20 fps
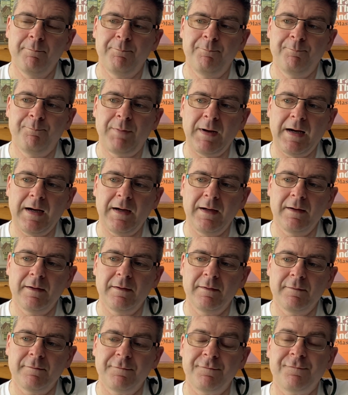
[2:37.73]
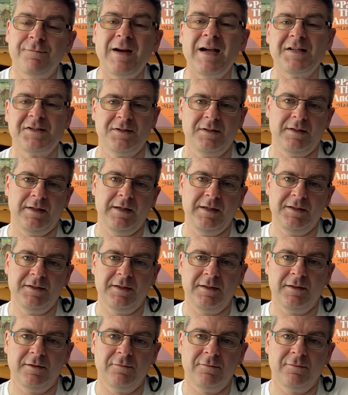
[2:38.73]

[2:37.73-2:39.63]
but fascinating,